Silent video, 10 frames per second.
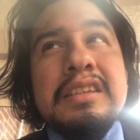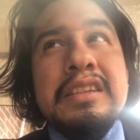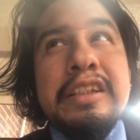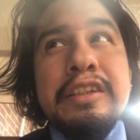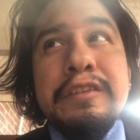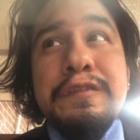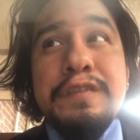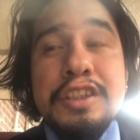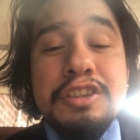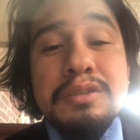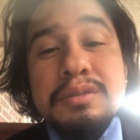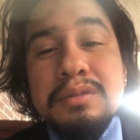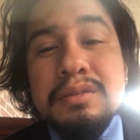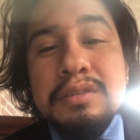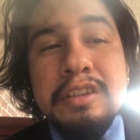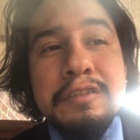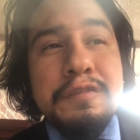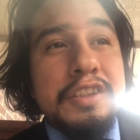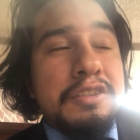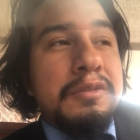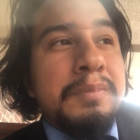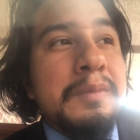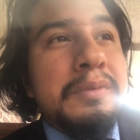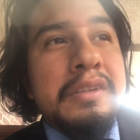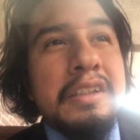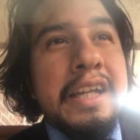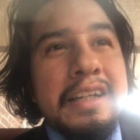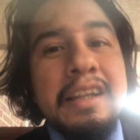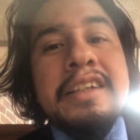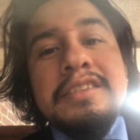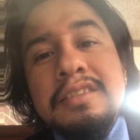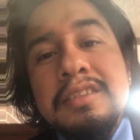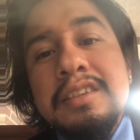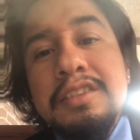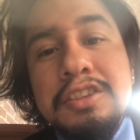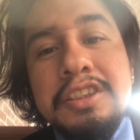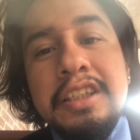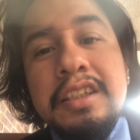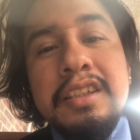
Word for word: they're officials. They're official people. They're like licensed and shit.